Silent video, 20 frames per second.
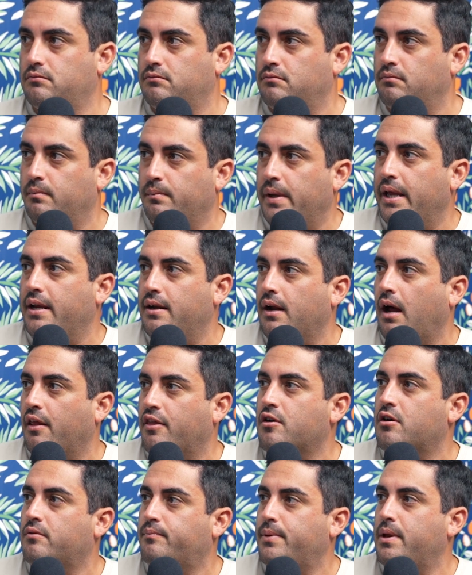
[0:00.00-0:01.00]
meet
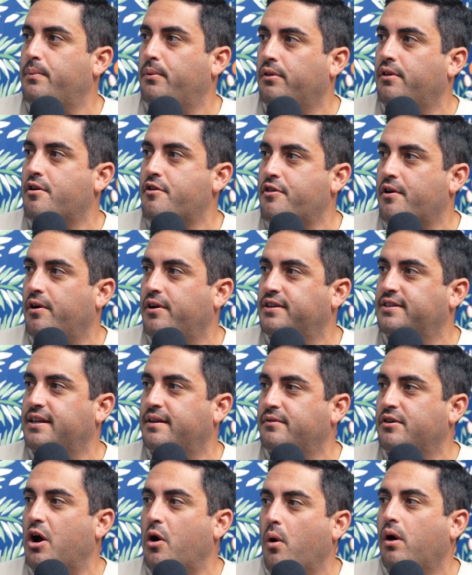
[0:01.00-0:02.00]
other people in their 30s
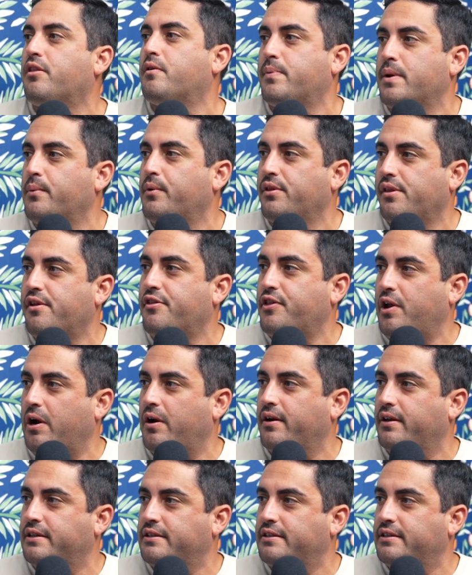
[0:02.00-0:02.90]
that know other people in their 30s.